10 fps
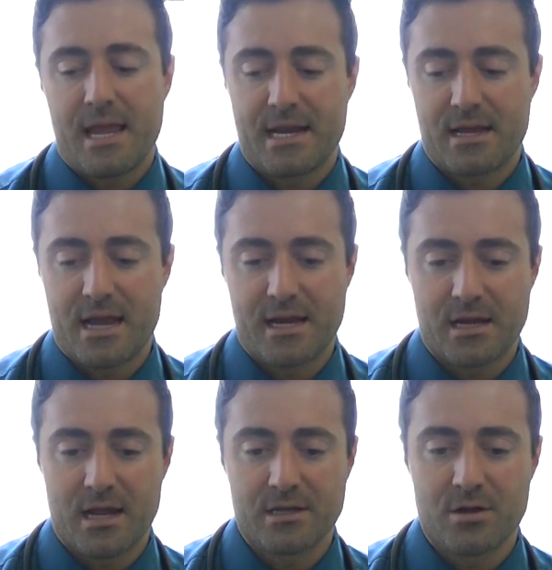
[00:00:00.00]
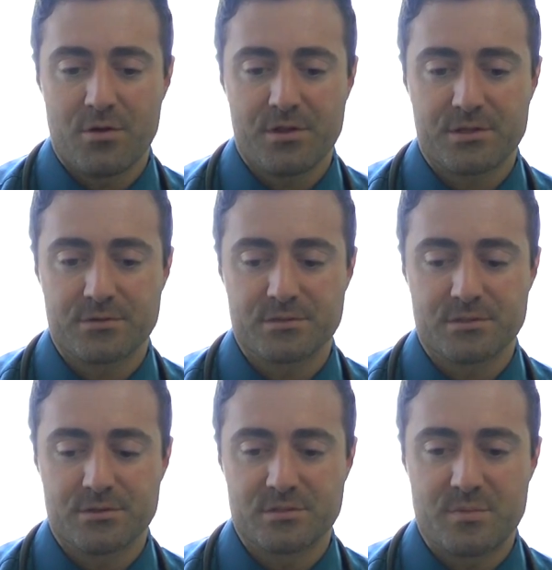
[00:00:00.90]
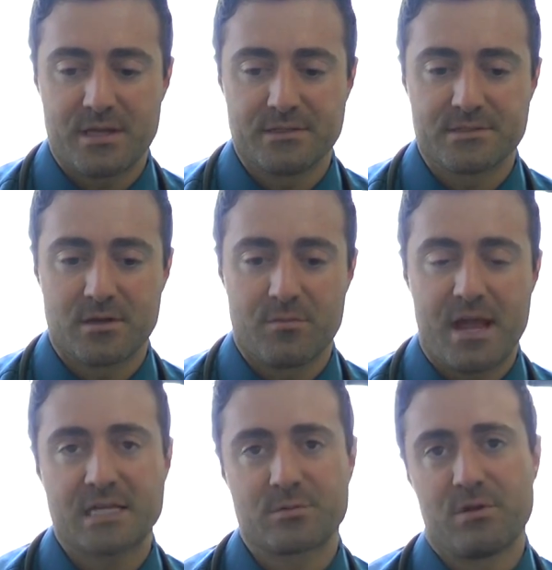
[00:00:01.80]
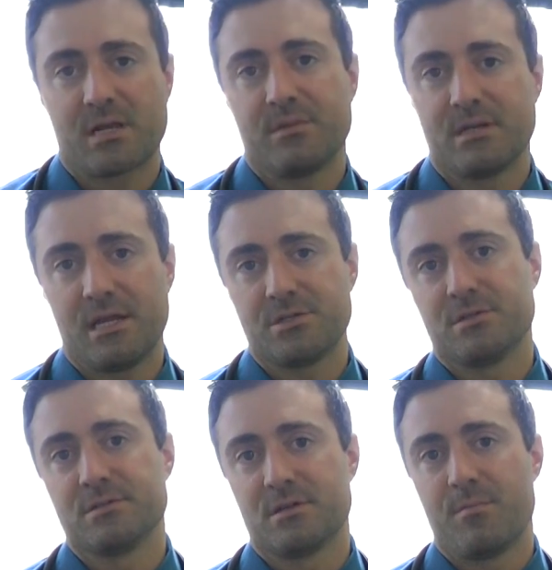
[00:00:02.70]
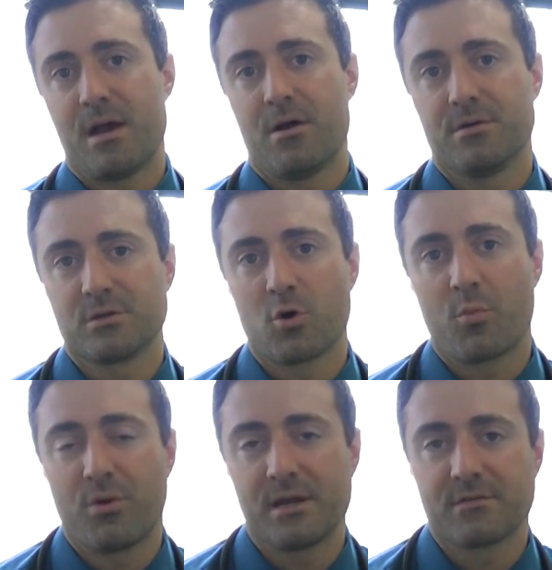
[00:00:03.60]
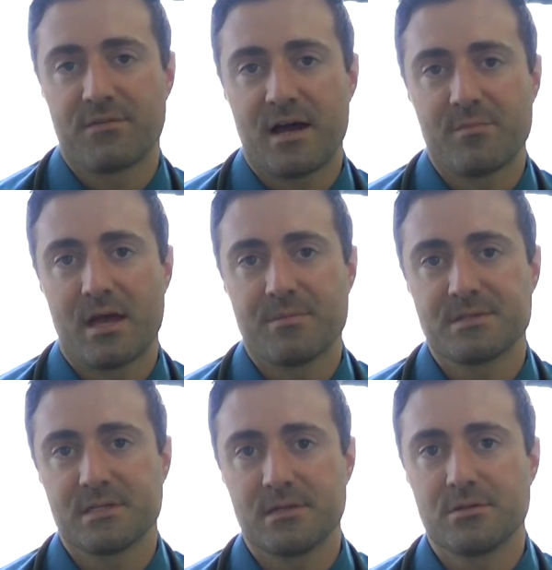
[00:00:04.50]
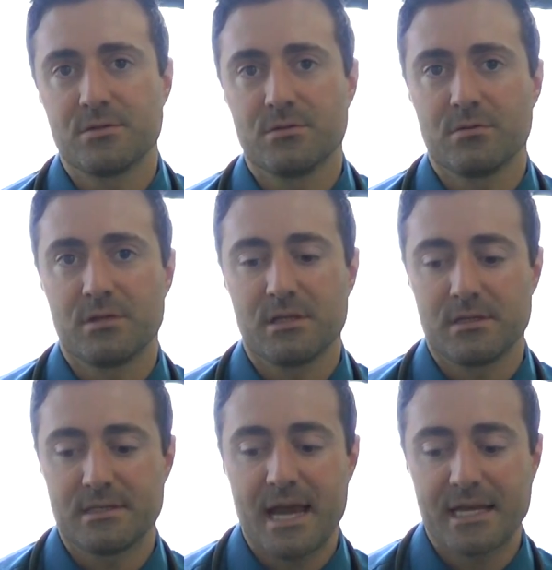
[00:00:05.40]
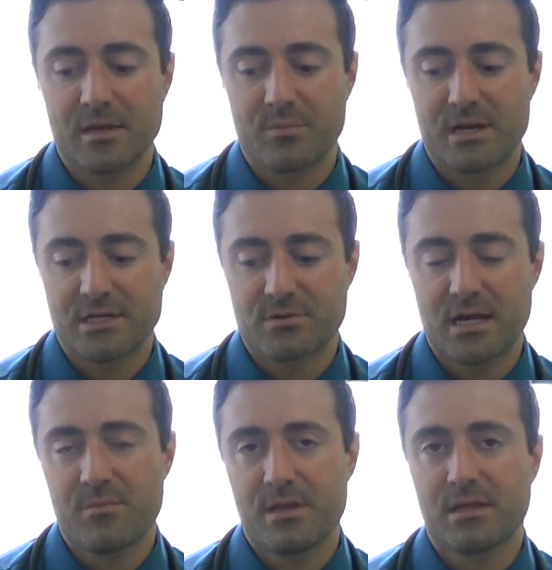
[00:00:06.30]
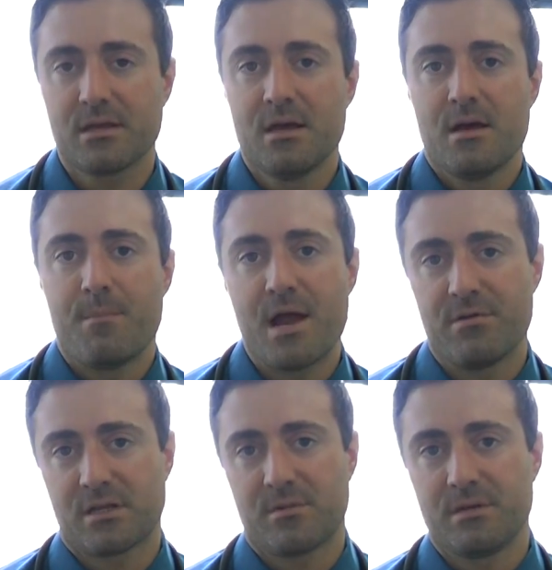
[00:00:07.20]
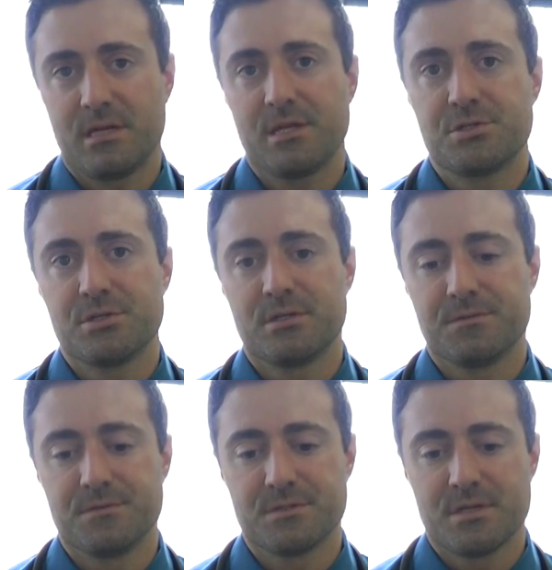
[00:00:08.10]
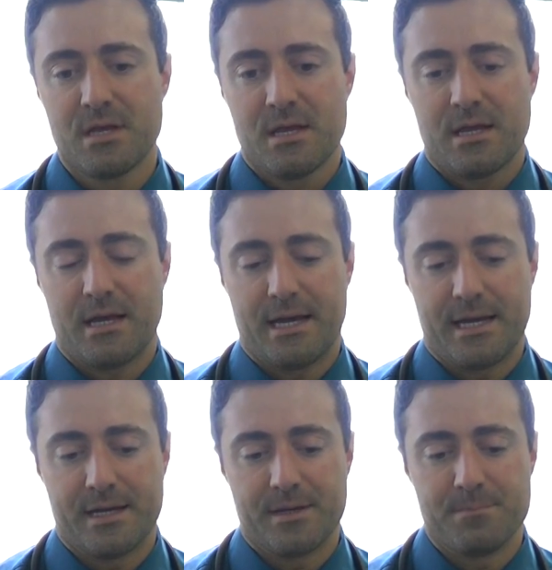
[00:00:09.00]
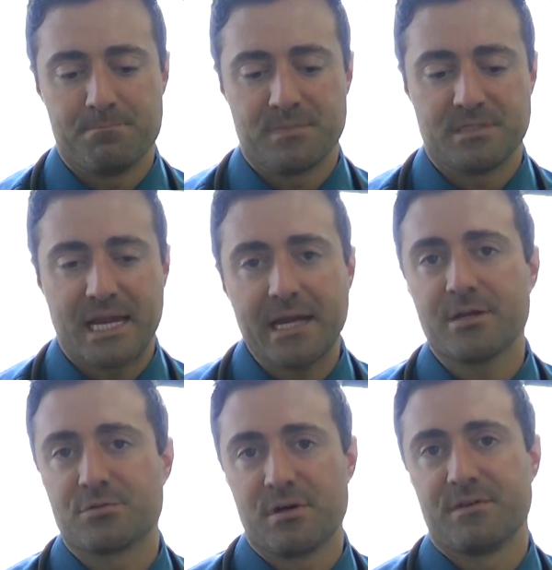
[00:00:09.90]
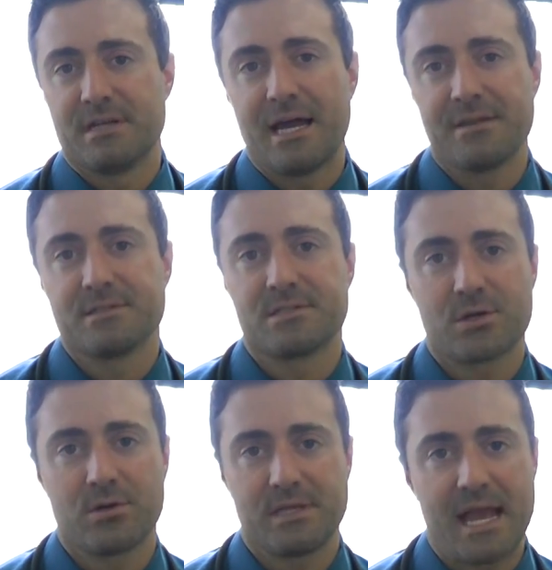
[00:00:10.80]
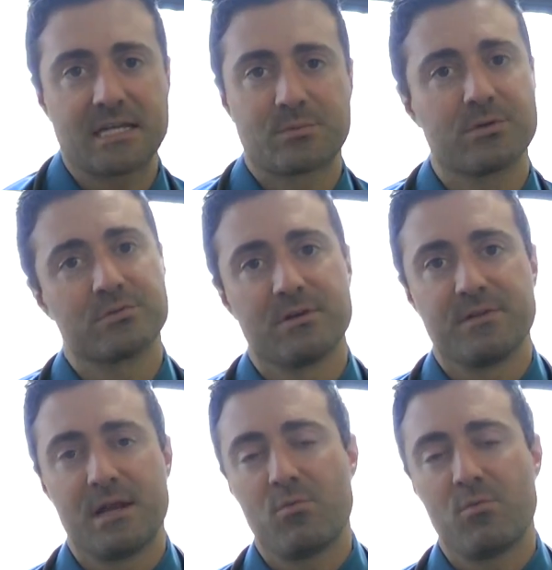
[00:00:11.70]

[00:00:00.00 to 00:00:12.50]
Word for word: And I, I know that there's there's been some expert recommendations about incorporating FODMAPs into the diet, but I try to make my recommendations um, data driven, not necessarily expert driven.